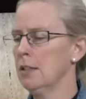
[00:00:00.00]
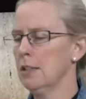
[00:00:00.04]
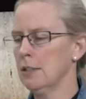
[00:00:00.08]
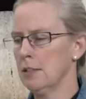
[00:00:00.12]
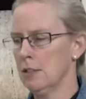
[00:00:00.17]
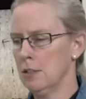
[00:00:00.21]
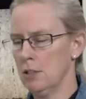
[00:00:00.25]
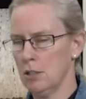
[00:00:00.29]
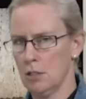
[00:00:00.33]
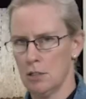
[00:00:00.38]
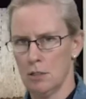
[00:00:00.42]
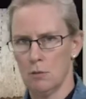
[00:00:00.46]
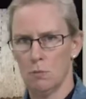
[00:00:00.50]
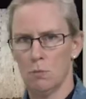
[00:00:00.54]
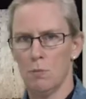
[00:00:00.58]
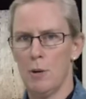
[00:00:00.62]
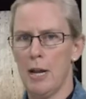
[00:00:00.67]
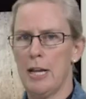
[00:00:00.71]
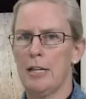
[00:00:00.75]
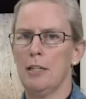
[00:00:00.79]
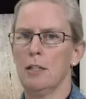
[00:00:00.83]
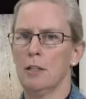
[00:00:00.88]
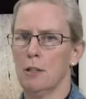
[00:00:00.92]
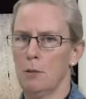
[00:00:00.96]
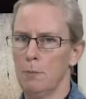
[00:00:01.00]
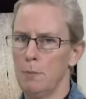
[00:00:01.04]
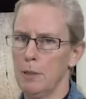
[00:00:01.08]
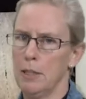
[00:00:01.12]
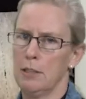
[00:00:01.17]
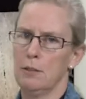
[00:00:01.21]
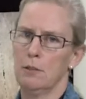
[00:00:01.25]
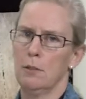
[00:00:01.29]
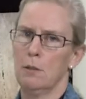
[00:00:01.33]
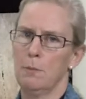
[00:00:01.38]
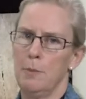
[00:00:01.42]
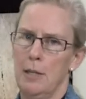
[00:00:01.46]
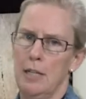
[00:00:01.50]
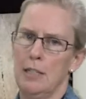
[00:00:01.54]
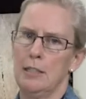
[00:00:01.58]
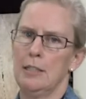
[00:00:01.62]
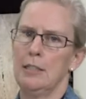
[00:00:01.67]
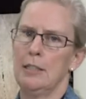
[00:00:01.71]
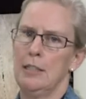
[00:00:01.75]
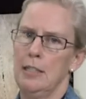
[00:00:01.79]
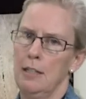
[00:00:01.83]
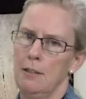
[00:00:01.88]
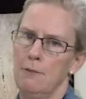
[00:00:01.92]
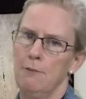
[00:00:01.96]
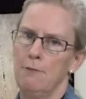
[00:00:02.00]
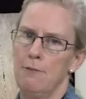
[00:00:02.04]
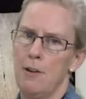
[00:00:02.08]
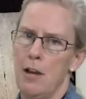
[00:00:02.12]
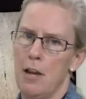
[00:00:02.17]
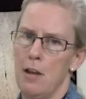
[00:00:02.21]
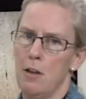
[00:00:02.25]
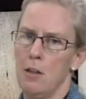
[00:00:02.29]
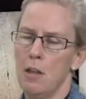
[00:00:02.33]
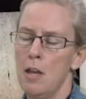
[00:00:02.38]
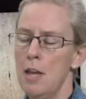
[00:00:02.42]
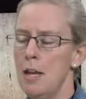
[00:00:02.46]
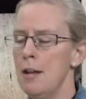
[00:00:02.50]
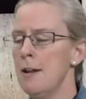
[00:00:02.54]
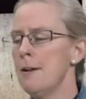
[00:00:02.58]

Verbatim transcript: this is just a regular pixel-based TIFF file,